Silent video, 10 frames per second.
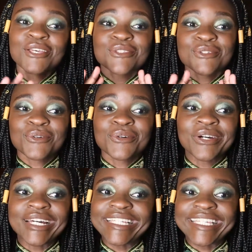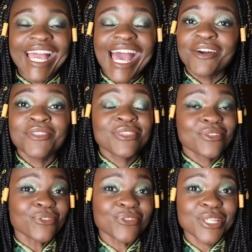So yeah,
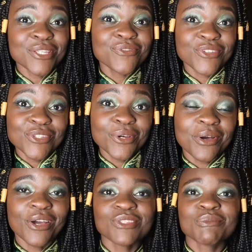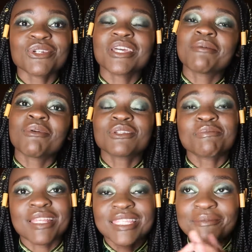on today's video we're going to be talking about
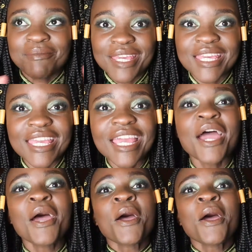pattern making,